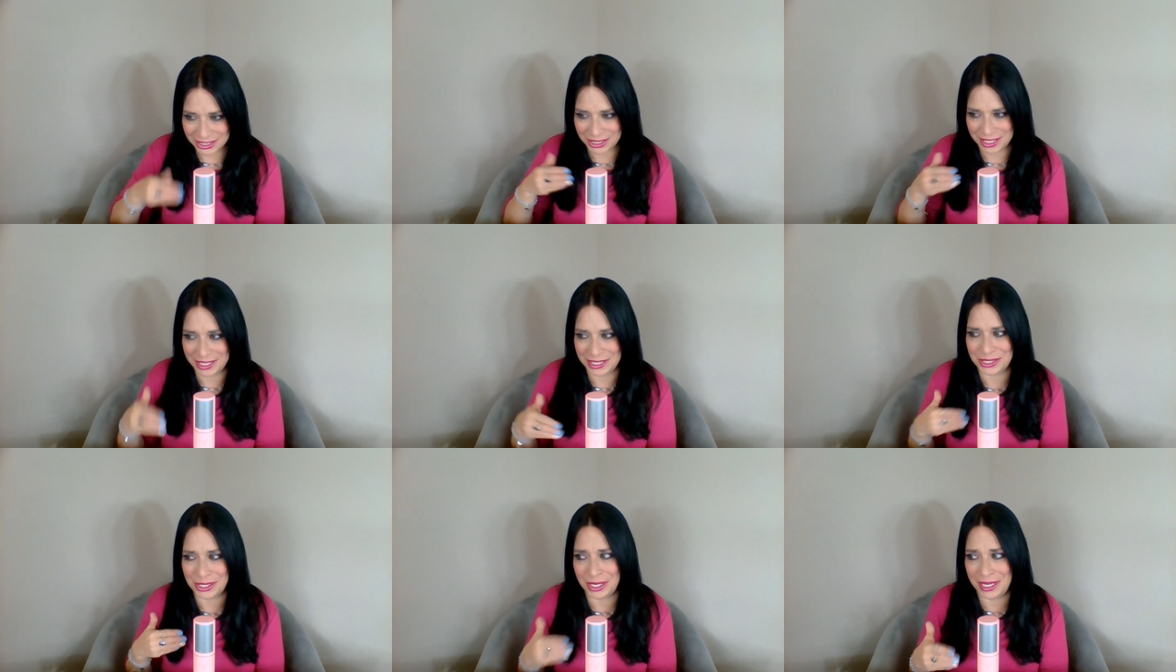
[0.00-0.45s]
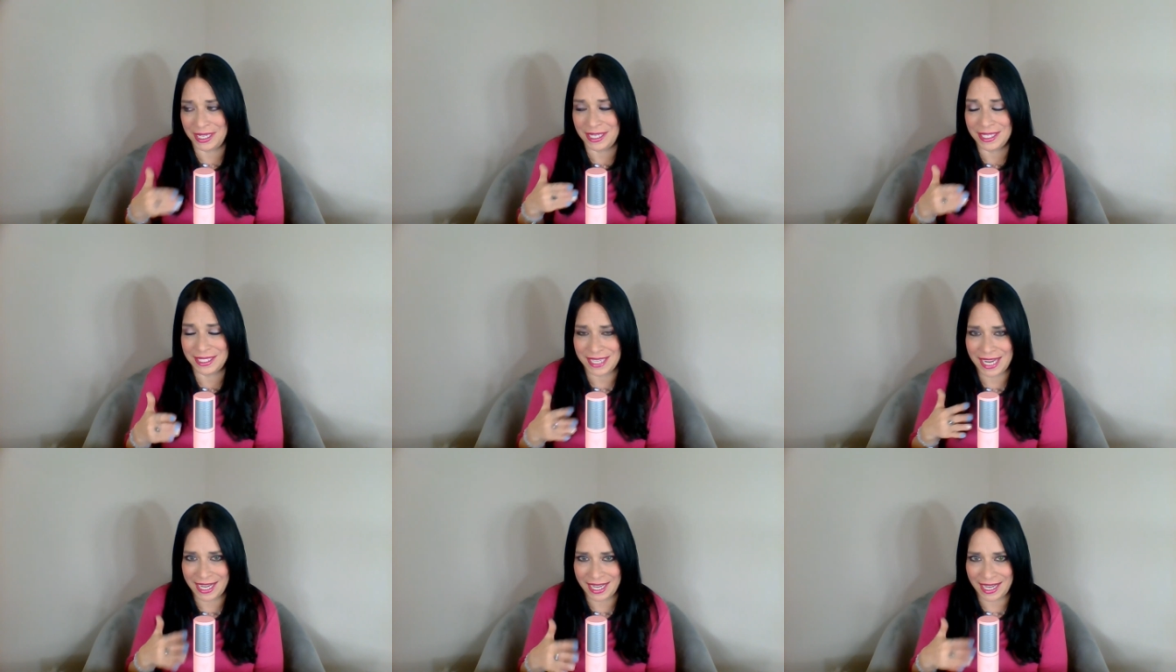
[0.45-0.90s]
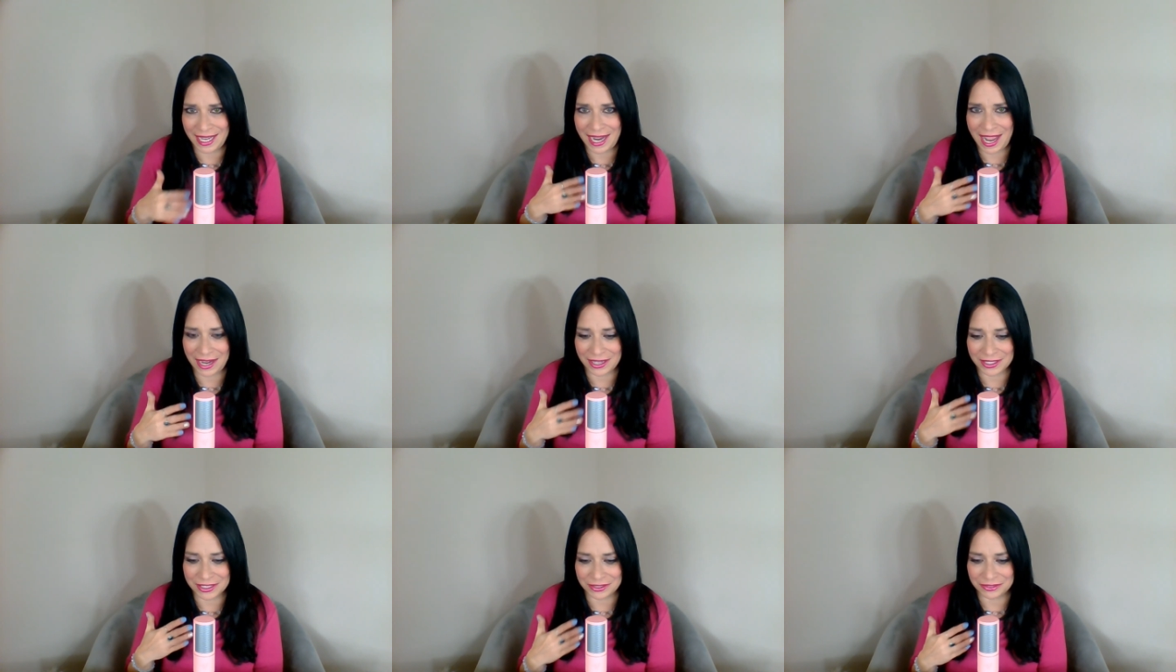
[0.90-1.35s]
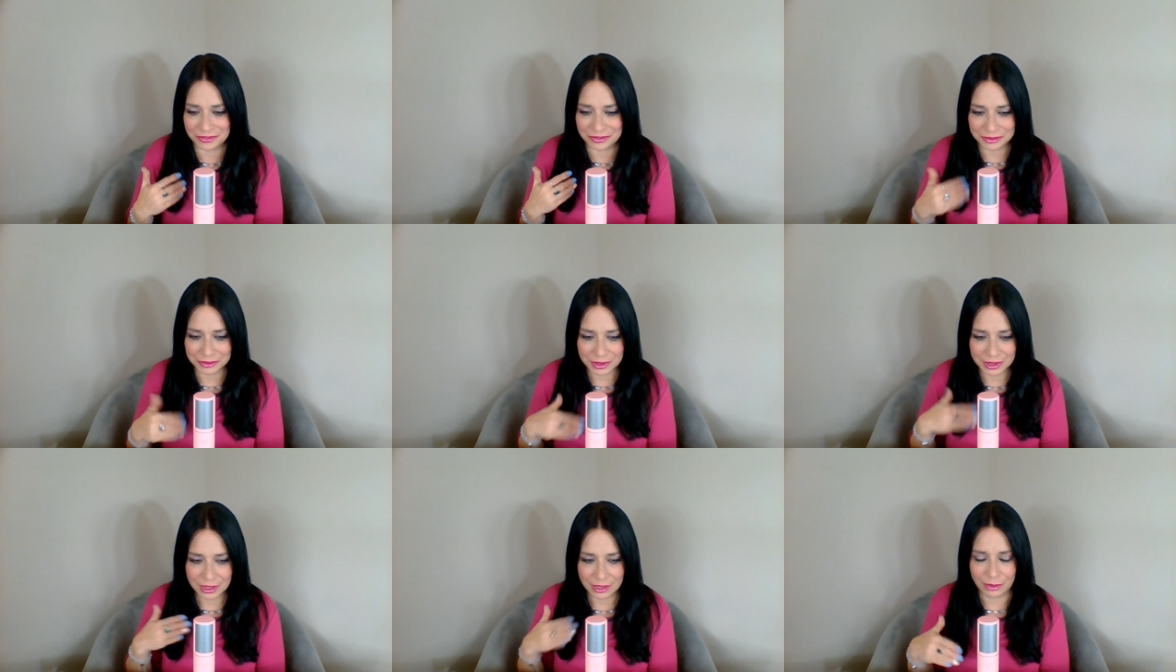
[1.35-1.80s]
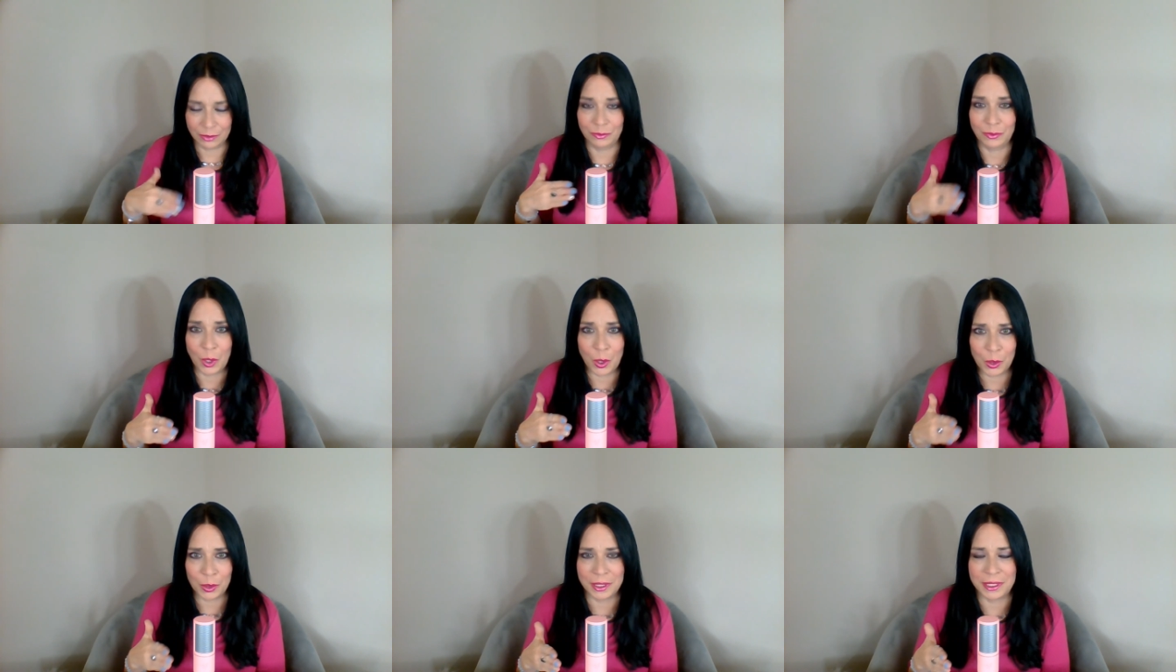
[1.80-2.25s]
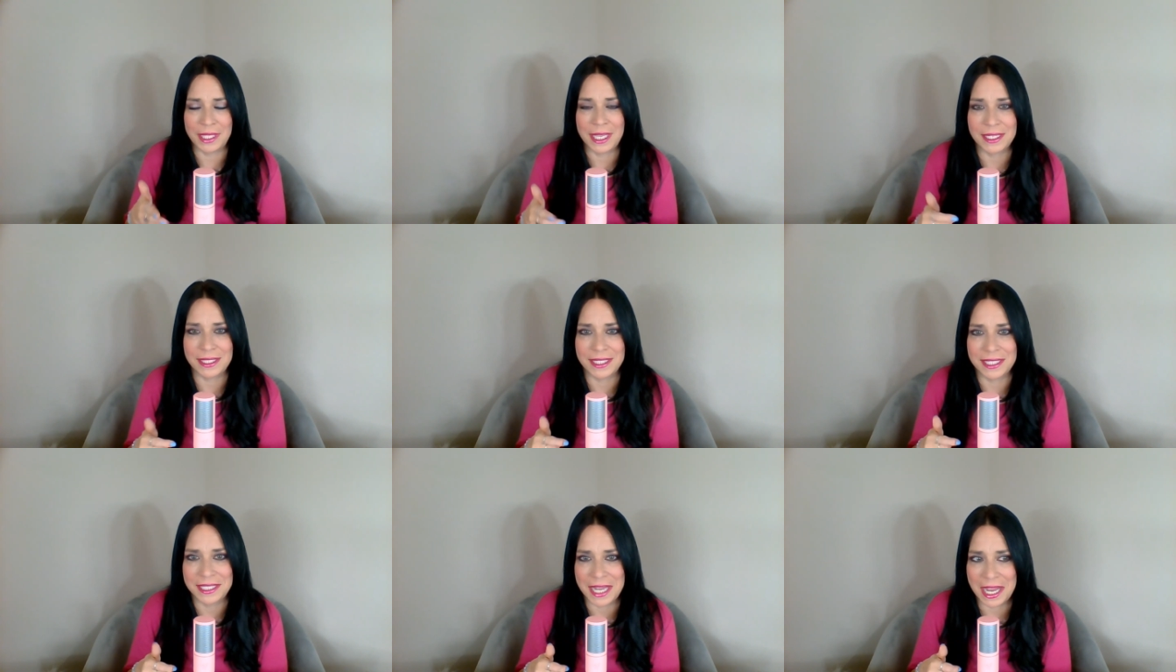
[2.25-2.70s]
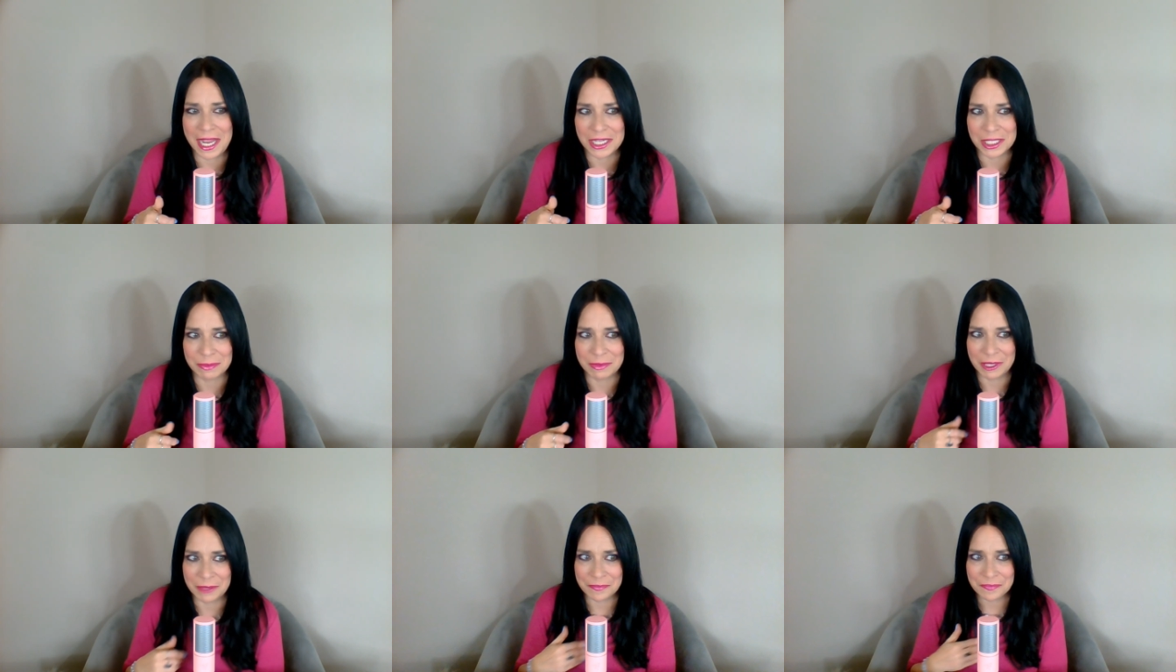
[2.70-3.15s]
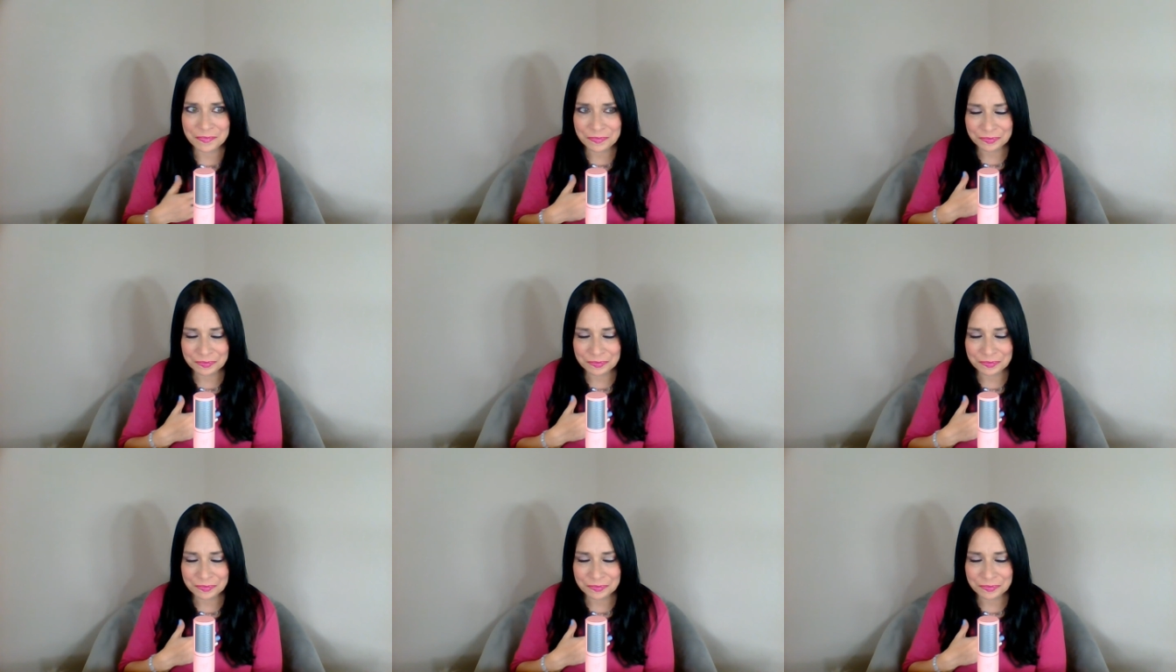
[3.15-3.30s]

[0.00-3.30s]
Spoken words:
and I started to take an active role in that detachment.